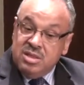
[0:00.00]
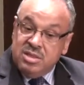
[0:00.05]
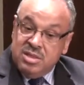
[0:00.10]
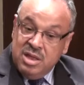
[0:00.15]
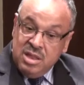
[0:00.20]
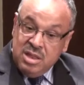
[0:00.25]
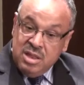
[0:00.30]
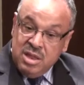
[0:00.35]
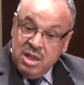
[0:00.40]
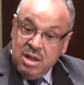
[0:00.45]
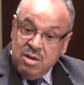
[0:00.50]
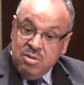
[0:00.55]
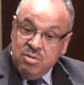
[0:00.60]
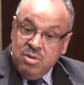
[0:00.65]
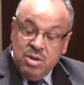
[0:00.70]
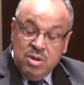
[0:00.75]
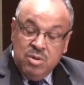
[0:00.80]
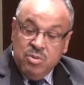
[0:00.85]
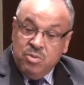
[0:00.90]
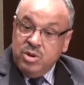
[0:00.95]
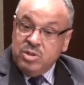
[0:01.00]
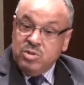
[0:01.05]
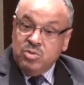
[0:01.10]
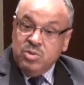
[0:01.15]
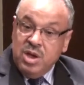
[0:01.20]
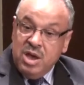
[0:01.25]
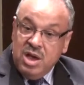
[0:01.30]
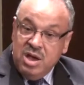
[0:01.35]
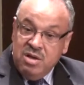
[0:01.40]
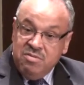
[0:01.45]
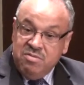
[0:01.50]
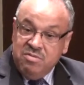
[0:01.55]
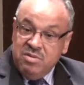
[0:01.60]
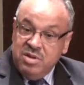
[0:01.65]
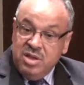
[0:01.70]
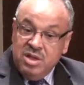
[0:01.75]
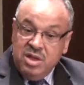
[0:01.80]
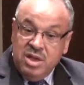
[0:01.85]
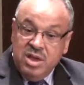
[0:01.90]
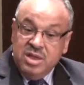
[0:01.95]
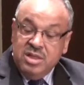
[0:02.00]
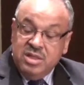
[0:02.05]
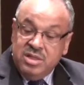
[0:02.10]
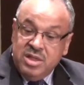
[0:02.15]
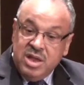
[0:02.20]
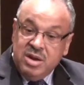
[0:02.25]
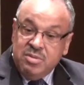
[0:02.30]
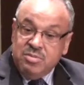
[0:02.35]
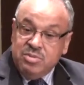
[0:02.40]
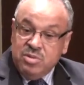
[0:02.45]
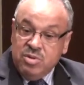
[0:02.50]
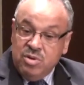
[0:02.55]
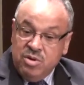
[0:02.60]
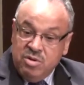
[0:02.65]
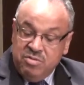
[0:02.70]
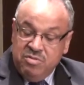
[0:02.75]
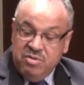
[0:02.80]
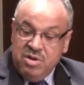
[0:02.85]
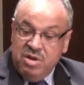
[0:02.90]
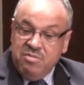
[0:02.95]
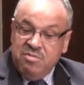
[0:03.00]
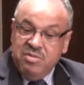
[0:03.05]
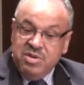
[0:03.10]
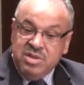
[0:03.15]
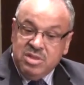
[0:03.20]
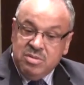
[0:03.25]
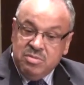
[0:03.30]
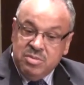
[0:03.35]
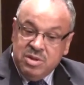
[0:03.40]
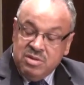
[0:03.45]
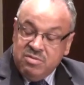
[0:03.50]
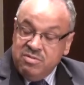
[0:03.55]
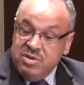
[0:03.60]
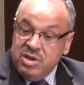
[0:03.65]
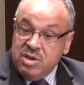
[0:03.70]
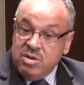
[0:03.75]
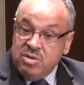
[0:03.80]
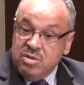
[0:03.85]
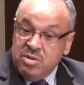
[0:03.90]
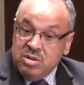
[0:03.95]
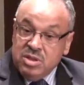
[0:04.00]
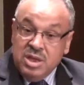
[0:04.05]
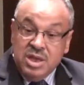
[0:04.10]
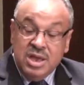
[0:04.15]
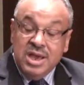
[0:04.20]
till now, what we have in terms of investment vehicles